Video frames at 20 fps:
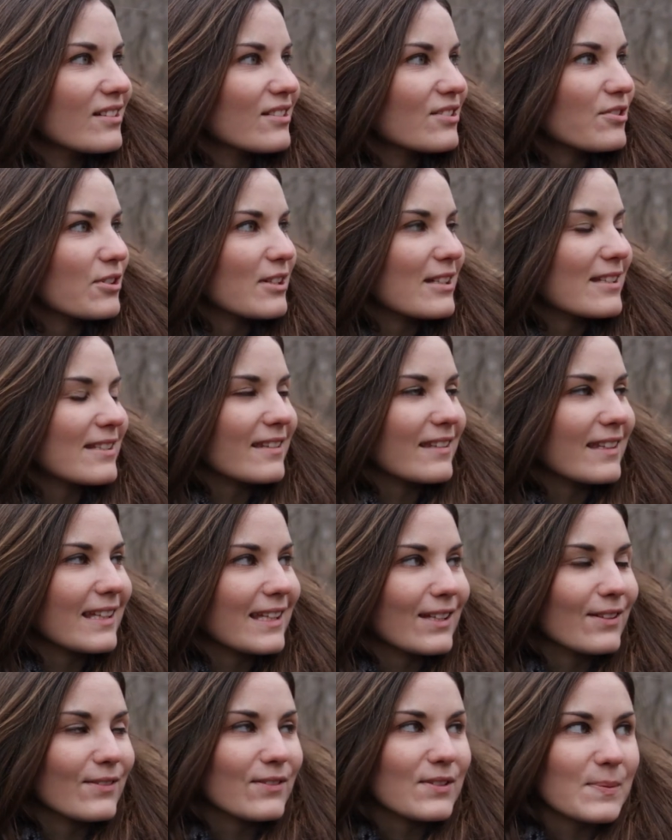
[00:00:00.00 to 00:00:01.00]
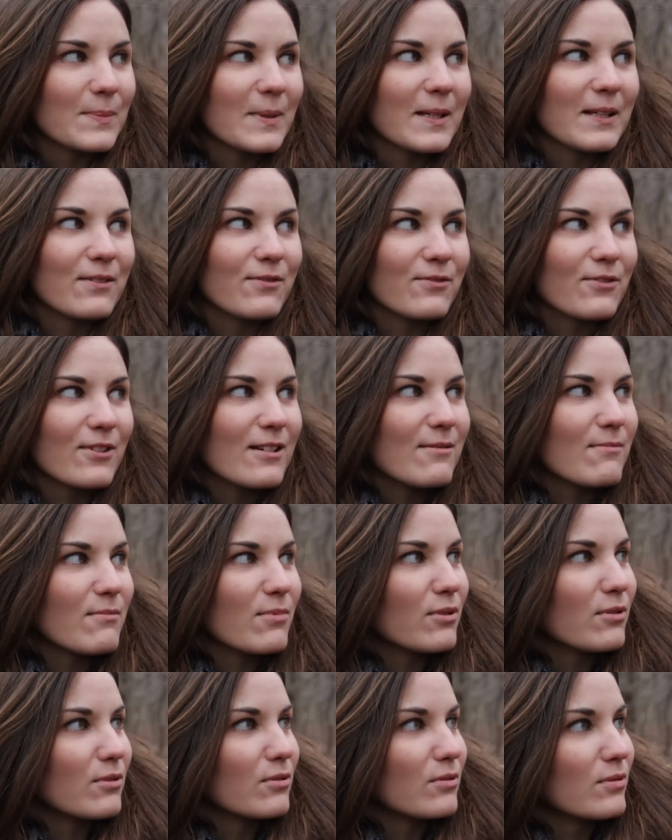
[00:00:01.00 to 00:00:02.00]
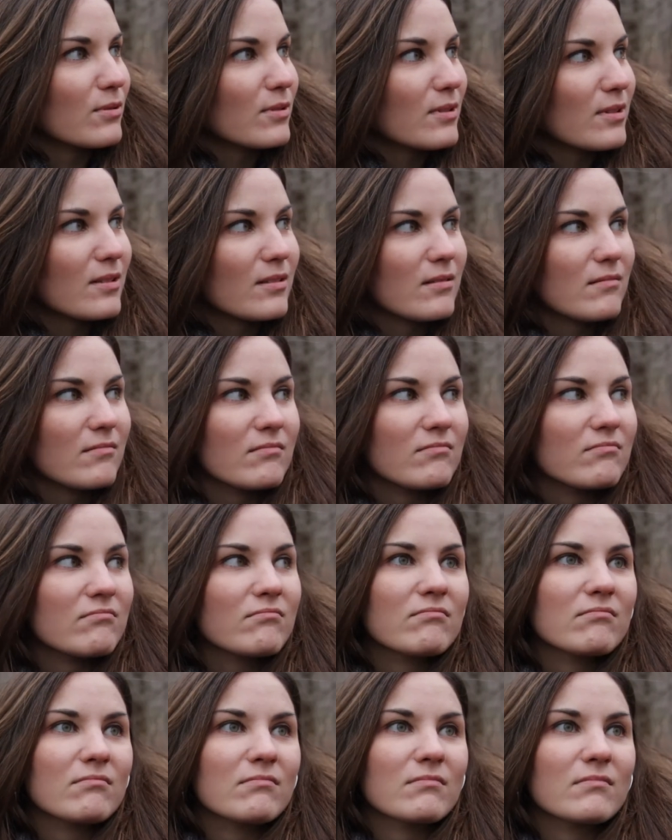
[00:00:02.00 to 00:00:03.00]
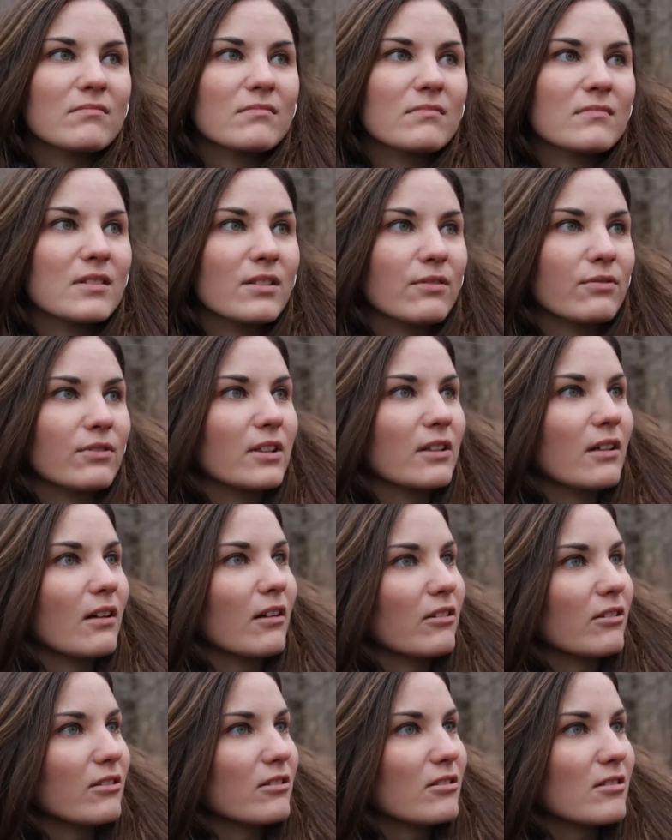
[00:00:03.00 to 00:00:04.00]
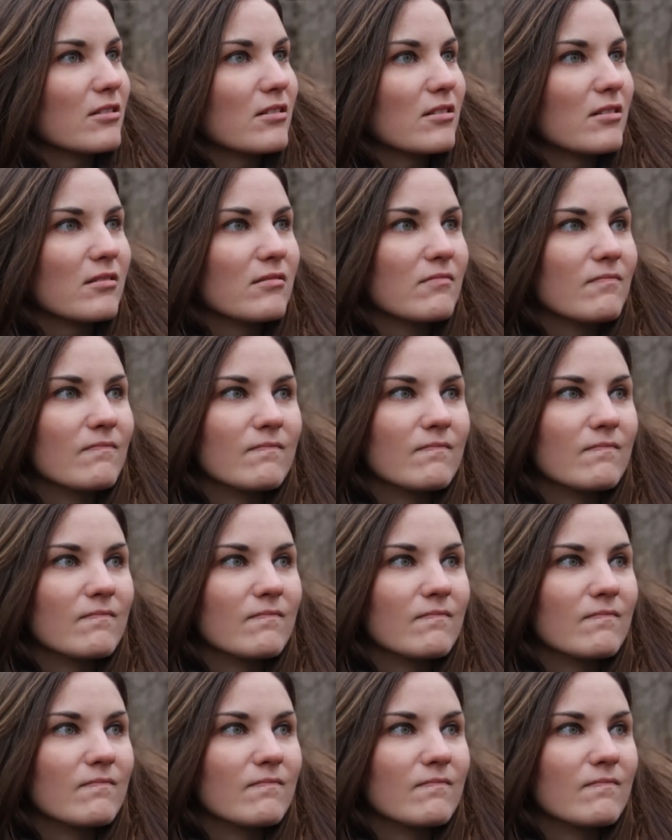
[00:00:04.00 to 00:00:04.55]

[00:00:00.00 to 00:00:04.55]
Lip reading: Trees and leaves made of rainbows, different colors,